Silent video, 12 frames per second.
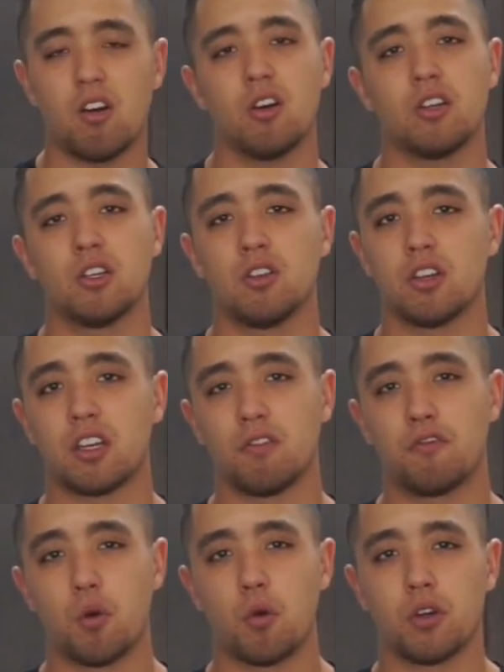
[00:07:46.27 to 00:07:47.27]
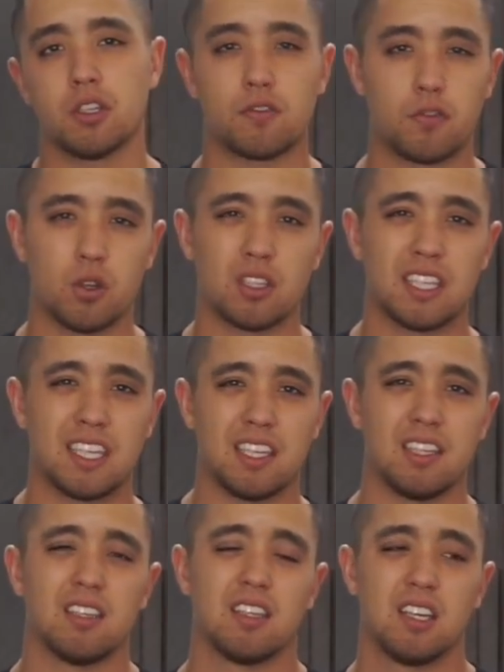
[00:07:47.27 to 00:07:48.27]
All you're looking for is for it to
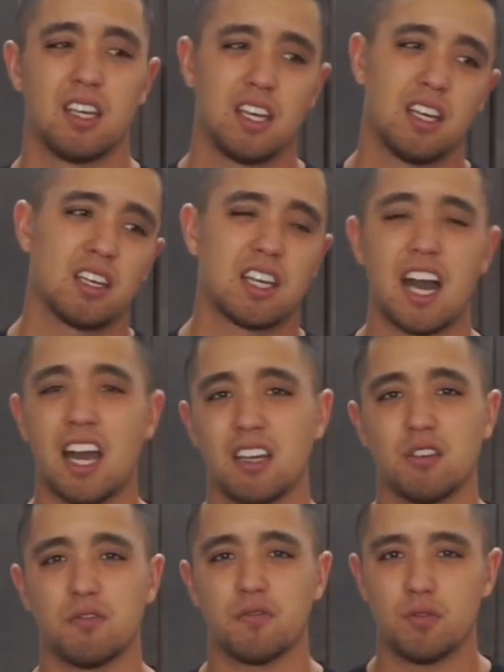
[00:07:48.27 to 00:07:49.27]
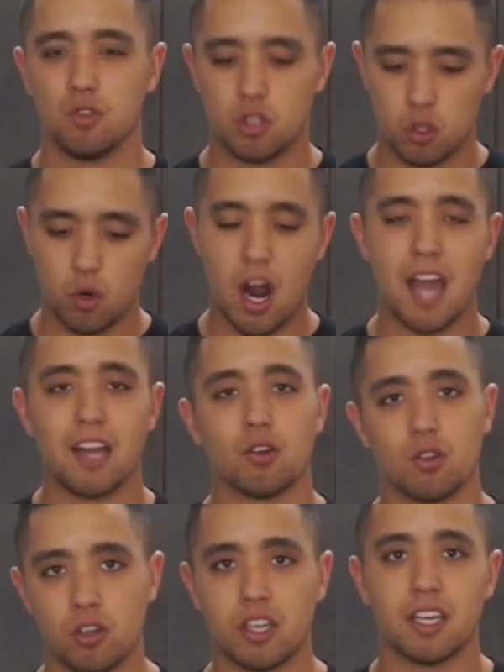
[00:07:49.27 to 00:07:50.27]
get kind of
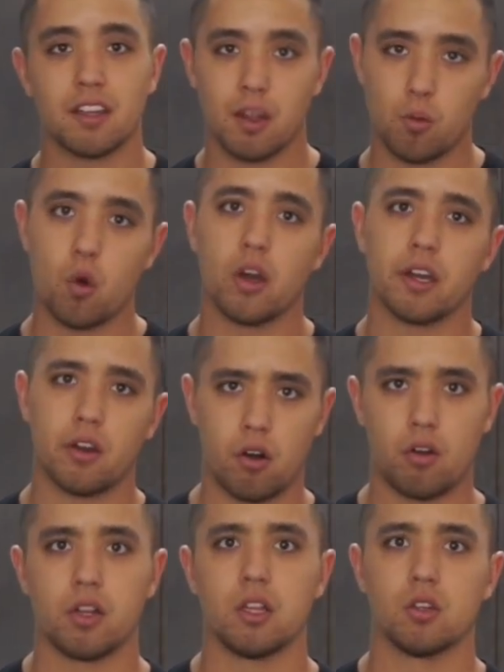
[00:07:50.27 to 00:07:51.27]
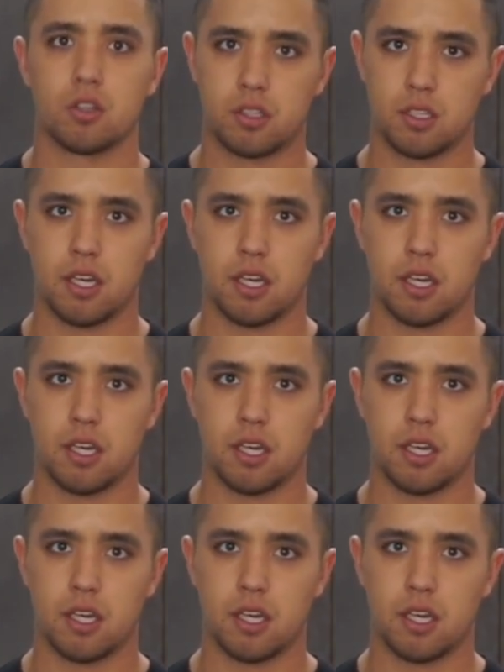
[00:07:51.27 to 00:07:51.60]
drier looking than what it already looks